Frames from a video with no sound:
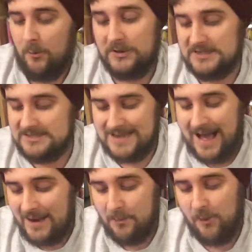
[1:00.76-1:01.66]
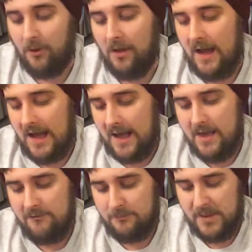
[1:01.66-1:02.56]
which is admirable.
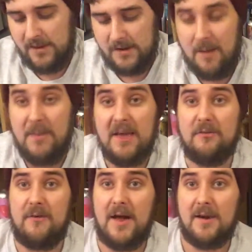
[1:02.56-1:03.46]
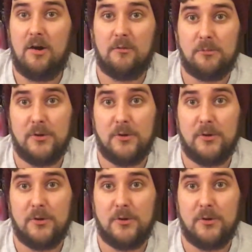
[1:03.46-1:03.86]
I've been a big fan of